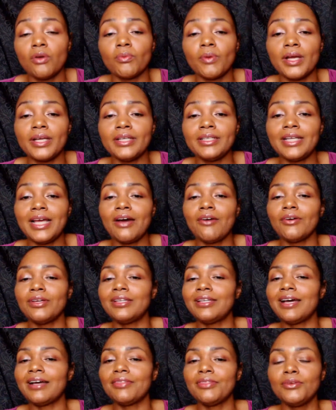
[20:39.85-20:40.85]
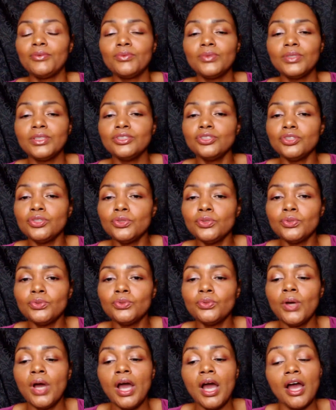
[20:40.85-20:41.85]
right now, and not the ones
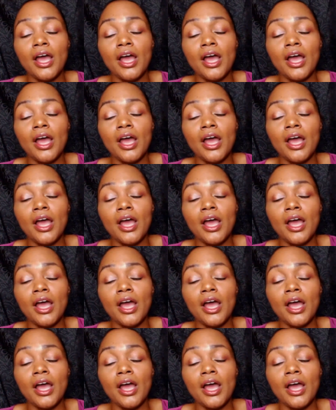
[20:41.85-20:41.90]
who